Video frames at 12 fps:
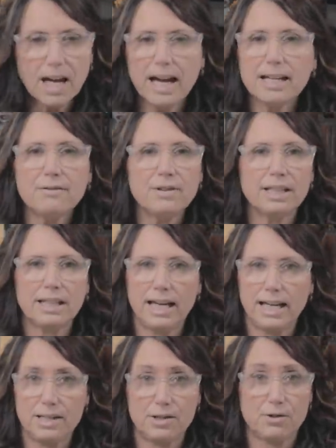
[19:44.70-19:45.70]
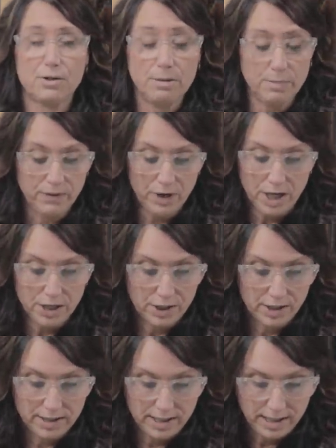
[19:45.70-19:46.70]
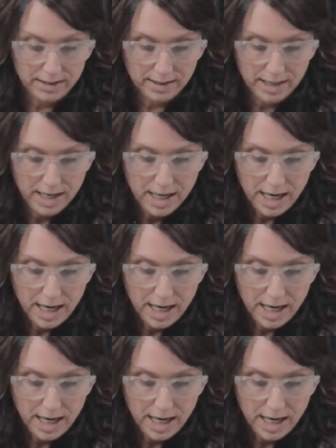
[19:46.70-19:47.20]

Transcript: kind of in like a stream of consciousness,